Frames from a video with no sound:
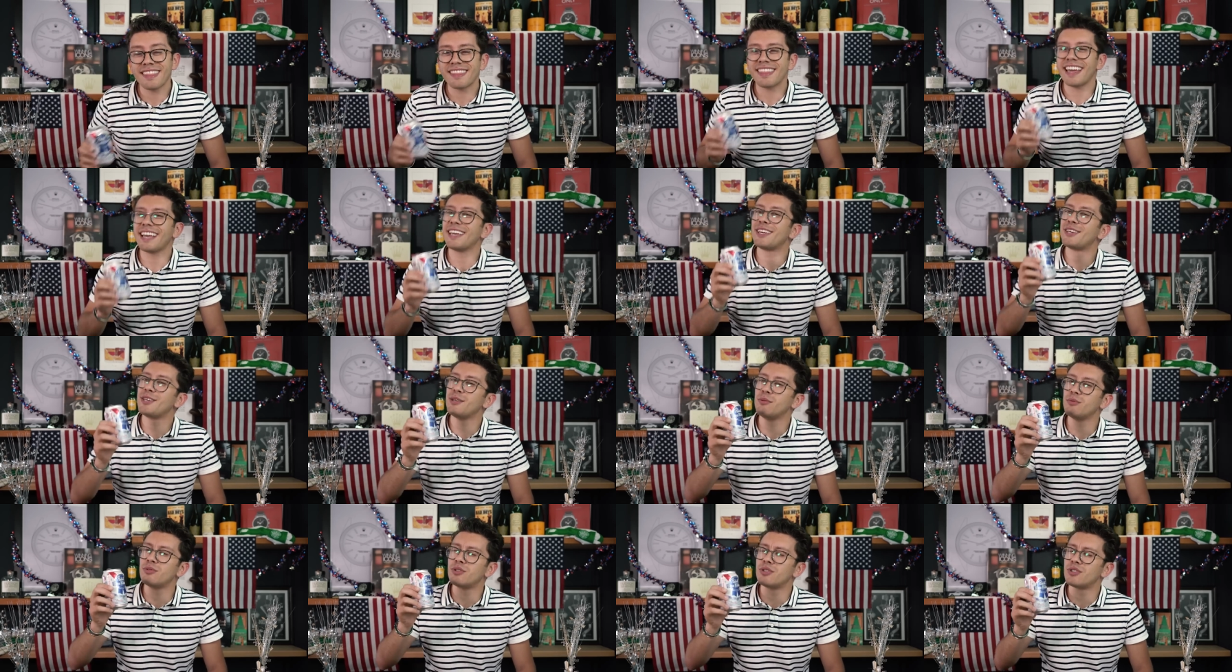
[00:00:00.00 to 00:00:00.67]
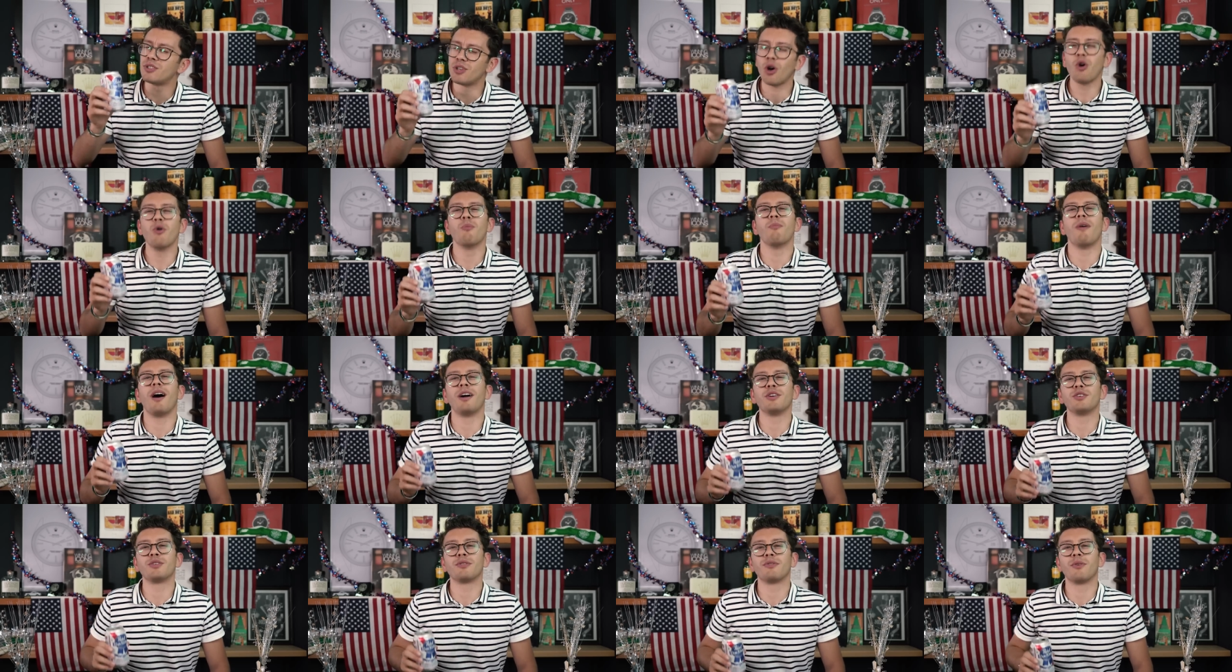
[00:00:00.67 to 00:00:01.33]
Thank you so
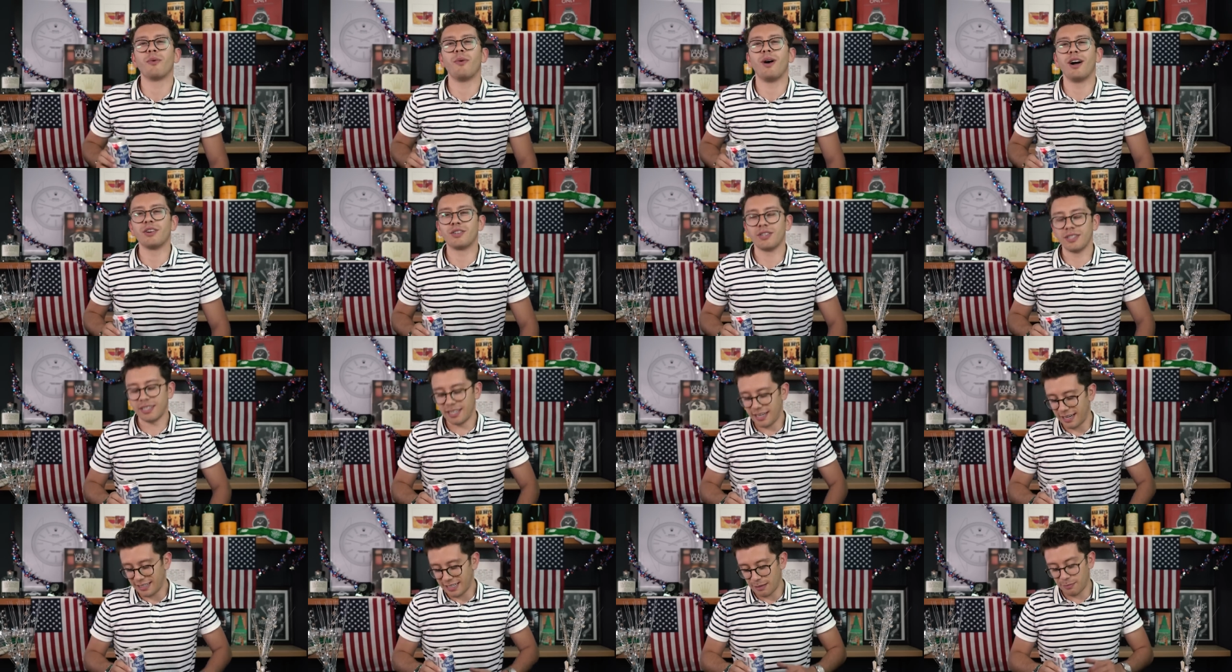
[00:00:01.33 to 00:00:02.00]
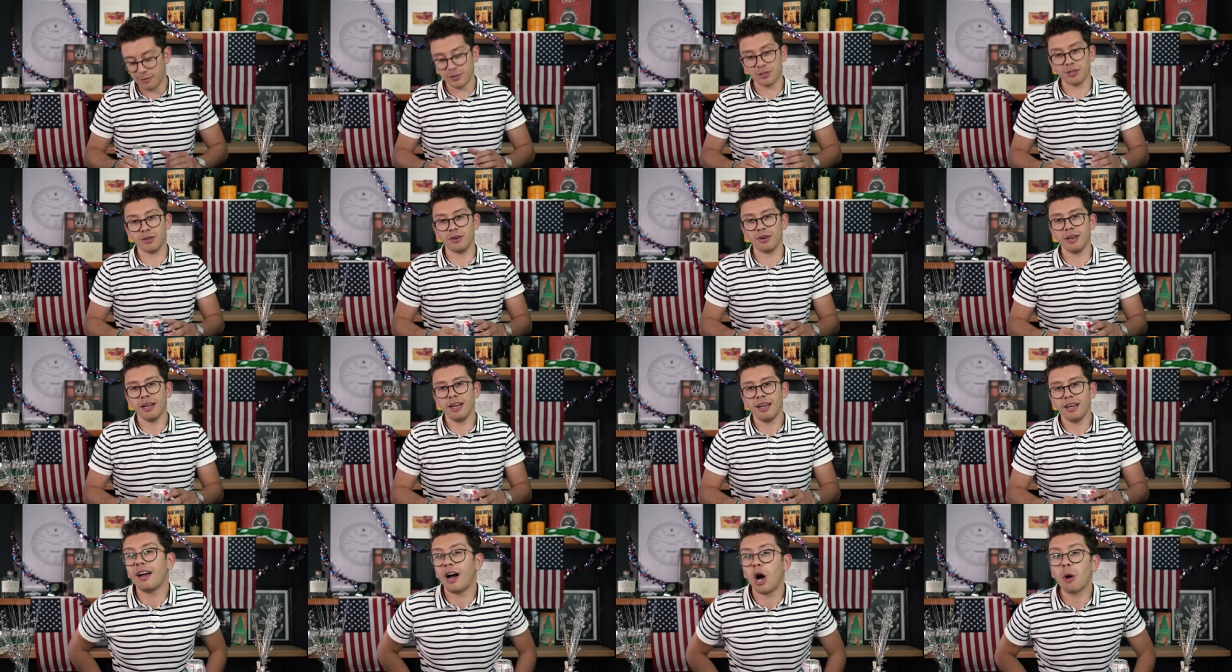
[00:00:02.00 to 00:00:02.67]
much for watching today's
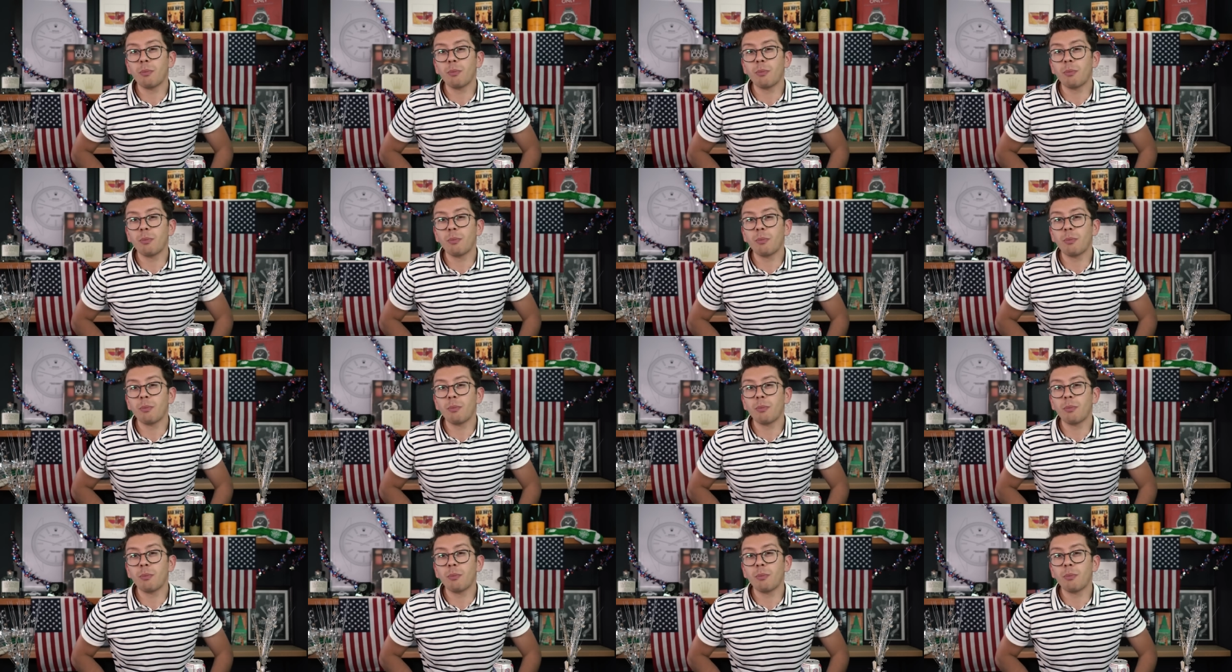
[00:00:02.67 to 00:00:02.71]
episode.